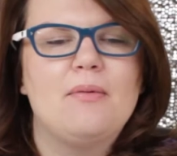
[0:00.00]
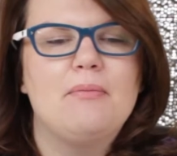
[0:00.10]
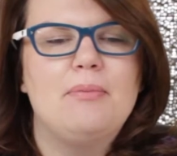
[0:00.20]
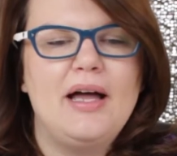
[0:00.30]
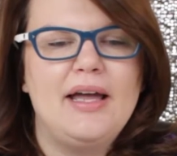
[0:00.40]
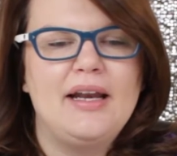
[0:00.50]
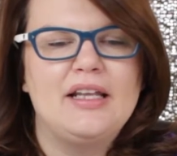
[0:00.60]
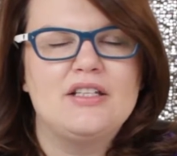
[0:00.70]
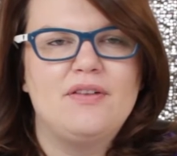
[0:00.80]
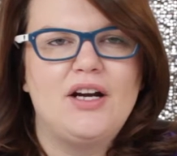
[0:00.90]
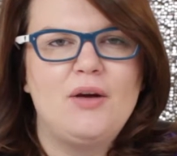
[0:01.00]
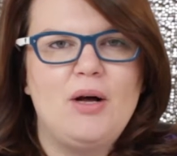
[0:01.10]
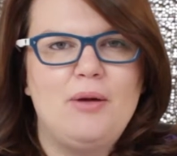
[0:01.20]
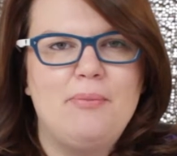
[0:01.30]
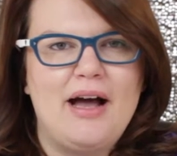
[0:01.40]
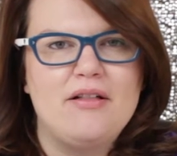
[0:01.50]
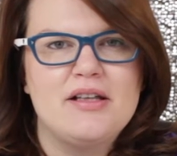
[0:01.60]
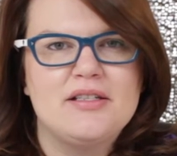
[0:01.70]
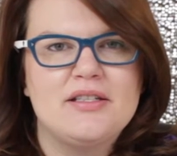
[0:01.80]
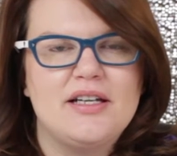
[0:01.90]
but it's very well
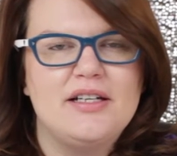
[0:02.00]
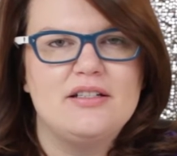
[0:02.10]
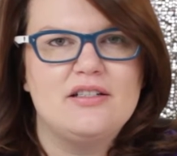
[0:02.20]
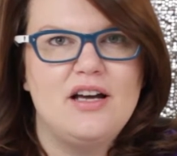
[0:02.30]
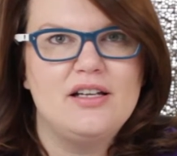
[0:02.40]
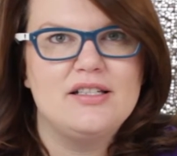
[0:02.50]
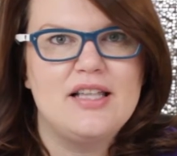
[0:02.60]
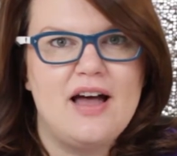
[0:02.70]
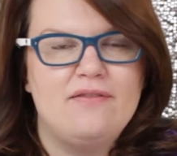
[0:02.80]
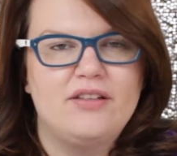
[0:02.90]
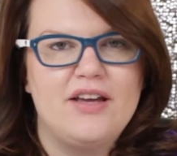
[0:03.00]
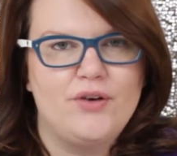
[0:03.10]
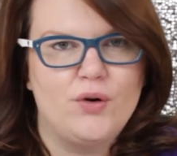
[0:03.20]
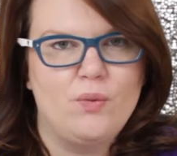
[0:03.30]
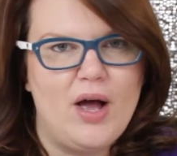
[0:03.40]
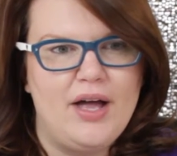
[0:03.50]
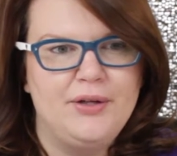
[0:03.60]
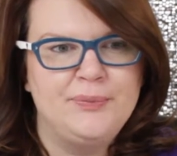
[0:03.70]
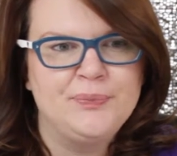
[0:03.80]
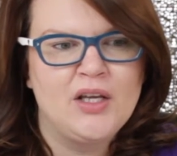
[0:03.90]
balanced and it does that flavor
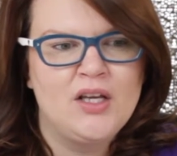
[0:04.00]
well.